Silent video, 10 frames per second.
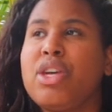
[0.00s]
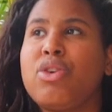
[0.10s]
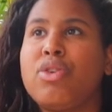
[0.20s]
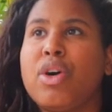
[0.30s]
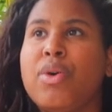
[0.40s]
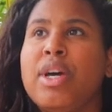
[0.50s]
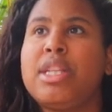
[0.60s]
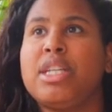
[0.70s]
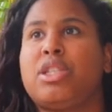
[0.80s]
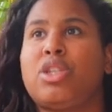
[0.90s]
you know,
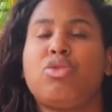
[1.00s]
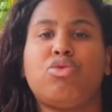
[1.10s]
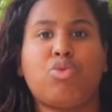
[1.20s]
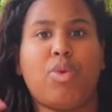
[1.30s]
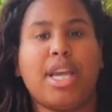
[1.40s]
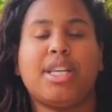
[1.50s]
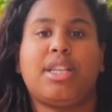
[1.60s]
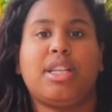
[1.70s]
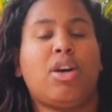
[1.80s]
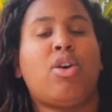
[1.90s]
this huge weight
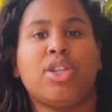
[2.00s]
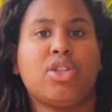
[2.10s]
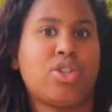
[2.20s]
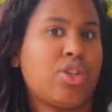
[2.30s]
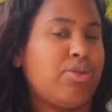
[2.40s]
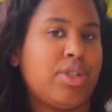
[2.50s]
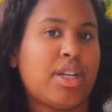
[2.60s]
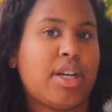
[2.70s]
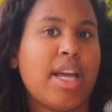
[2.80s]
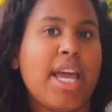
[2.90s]
is on your
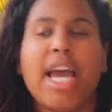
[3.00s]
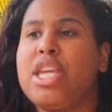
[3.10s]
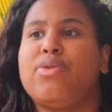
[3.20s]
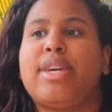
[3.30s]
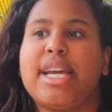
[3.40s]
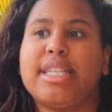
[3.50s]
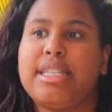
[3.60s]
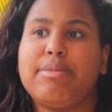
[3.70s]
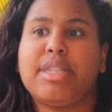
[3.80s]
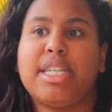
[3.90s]
shoulder and you can't
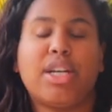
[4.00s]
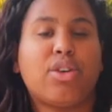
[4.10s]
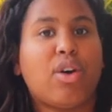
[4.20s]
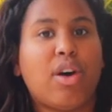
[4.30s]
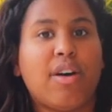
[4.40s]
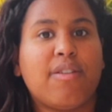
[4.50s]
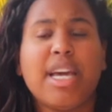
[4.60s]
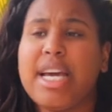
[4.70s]
seem to get it off.